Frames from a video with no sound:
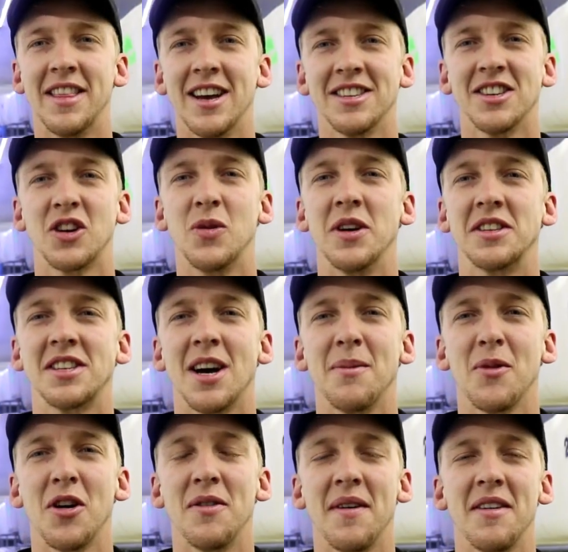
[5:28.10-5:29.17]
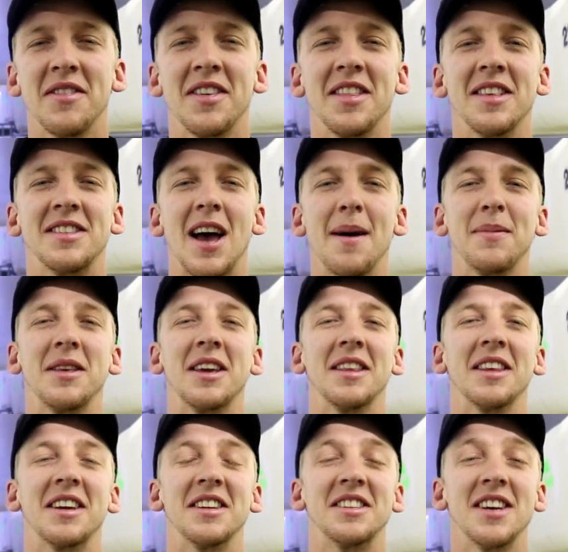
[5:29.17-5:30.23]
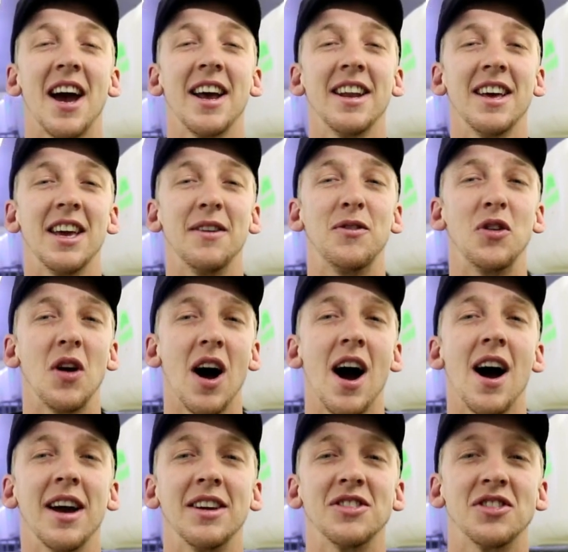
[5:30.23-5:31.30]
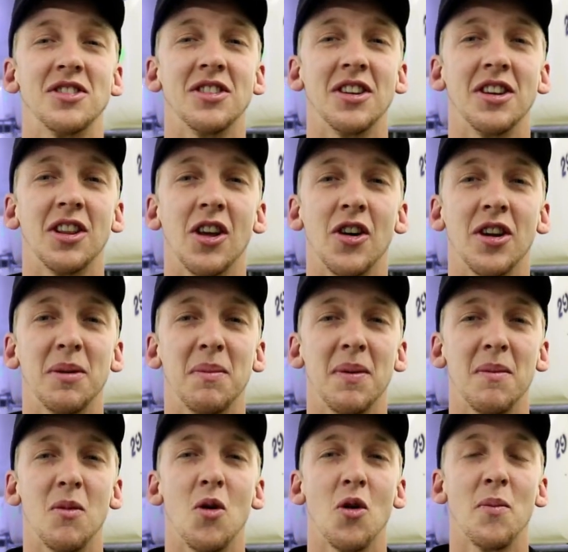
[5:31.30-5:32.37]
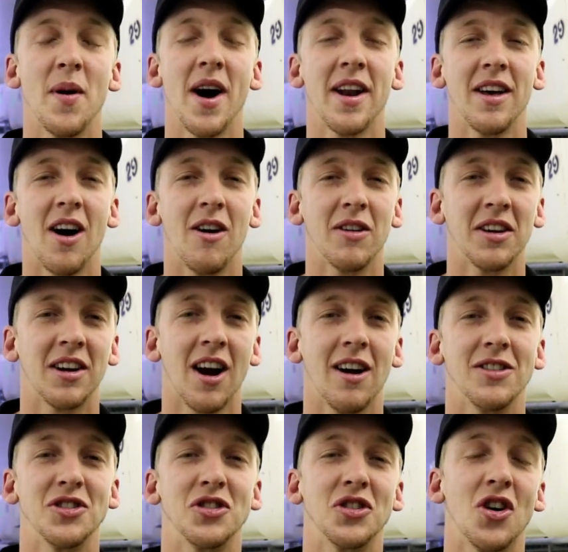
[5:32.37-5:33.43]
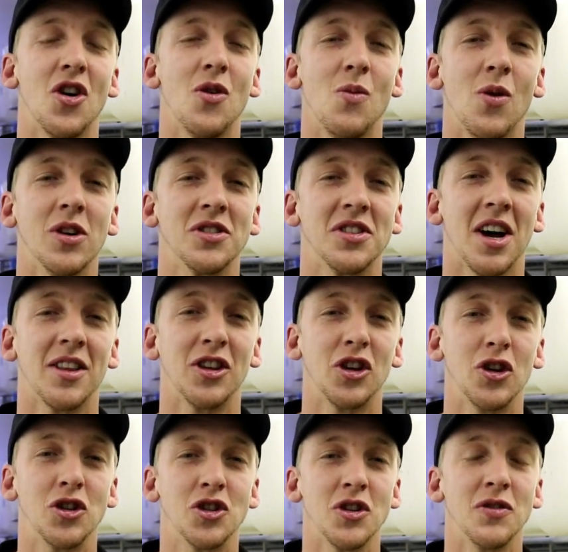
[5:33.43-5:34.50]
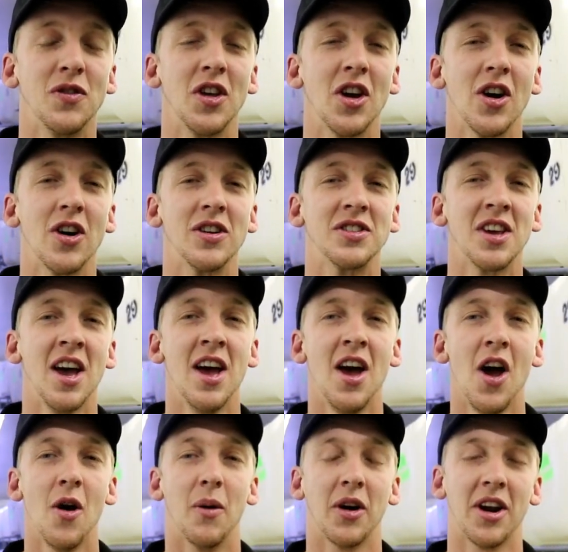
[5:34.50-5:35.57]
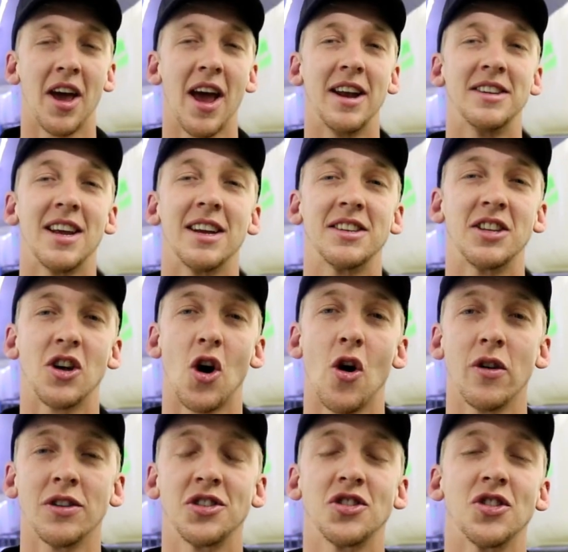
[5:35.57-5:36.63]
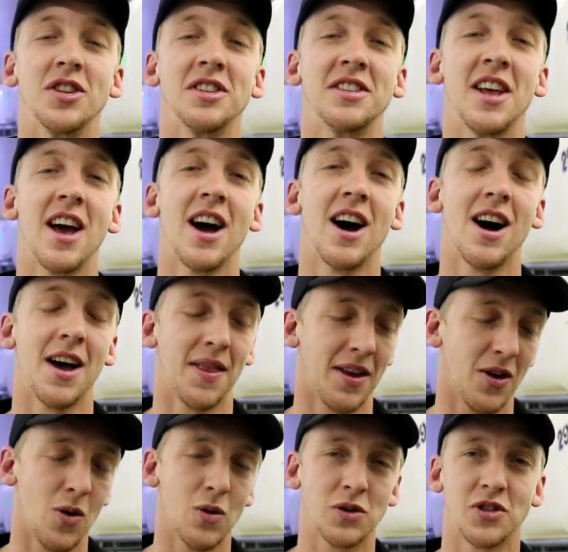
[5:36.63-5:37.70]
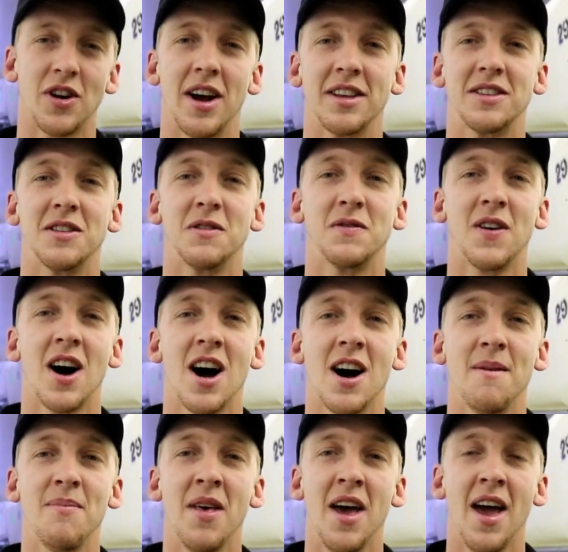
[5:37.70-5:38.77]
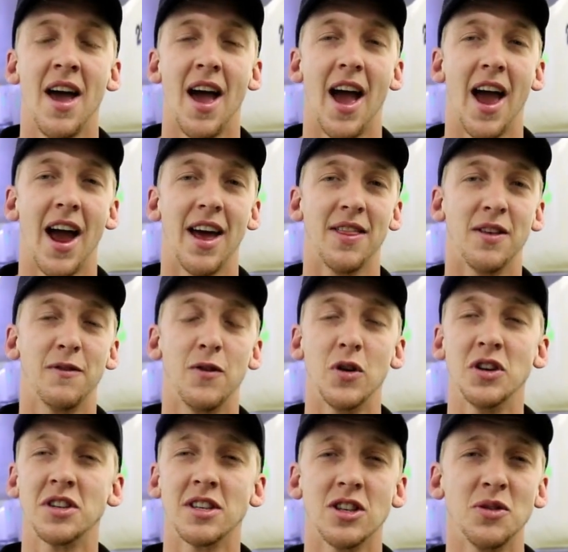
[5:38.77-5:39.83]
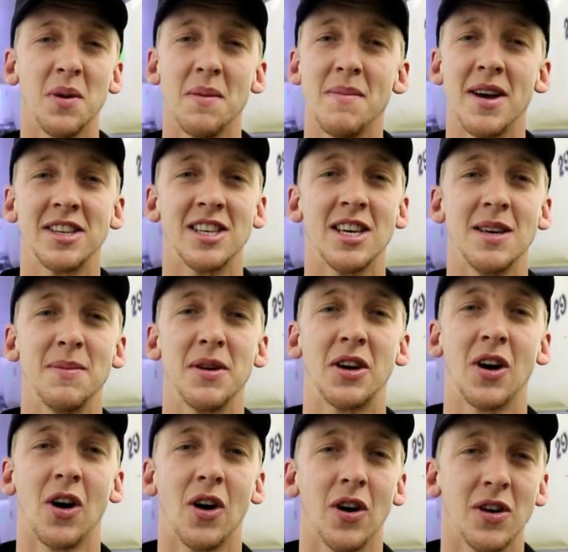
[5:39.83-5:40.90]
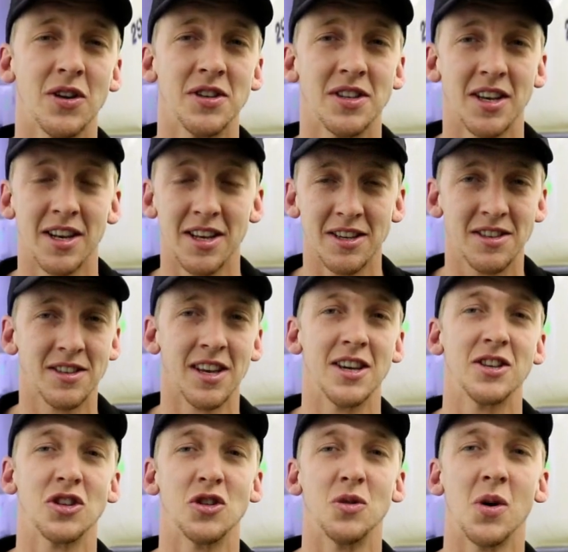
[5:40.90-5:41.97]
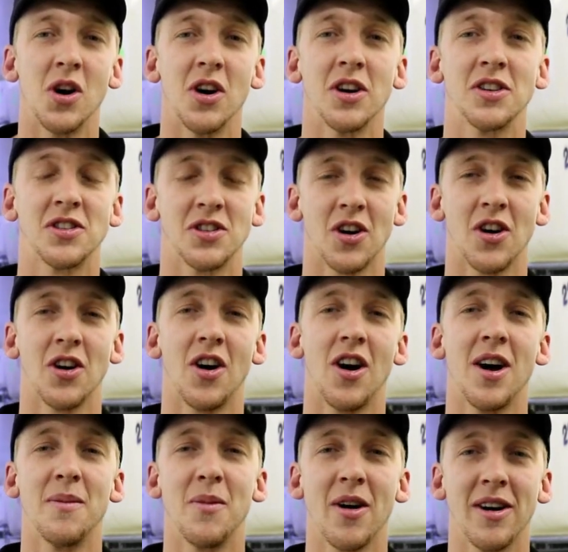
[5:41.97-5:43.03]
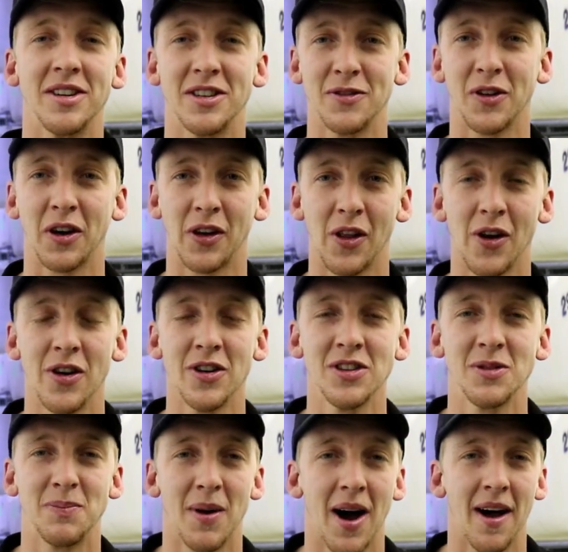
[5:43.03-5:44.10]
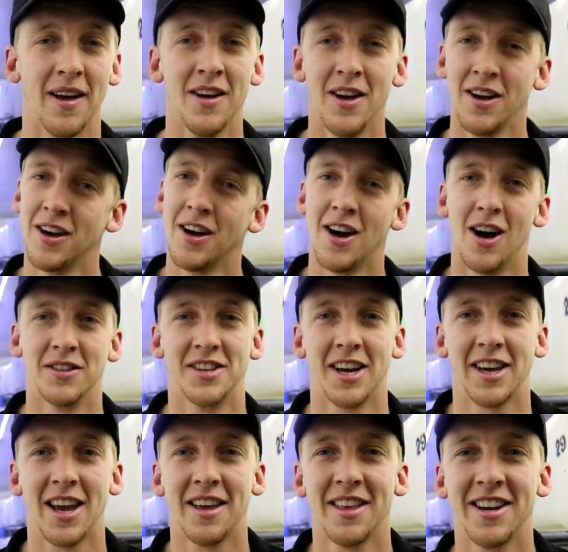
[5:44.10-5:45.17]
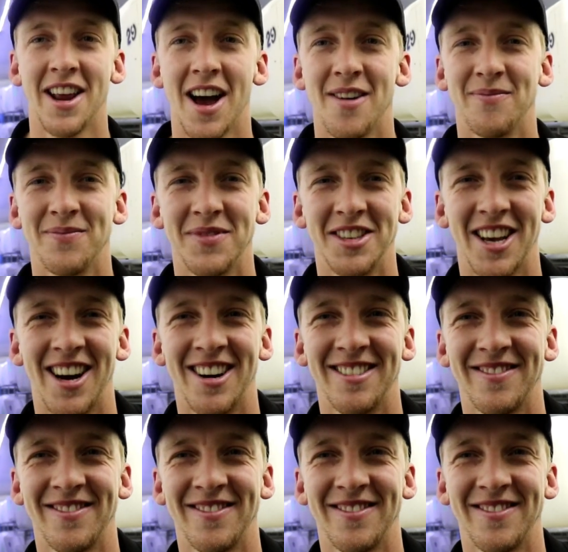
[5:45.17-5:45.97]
that's a quick summary of everything that's happening in the container. If you are interested in learning a bit more about it, I would encourage you to go and watch the other YouTube videos. We're going to head down to the orange trees now, and then also out to the farm. And the footage is a little bit messy because it is seasonal work, so I am wearing different clothes, but I'll take you out there now. See ya.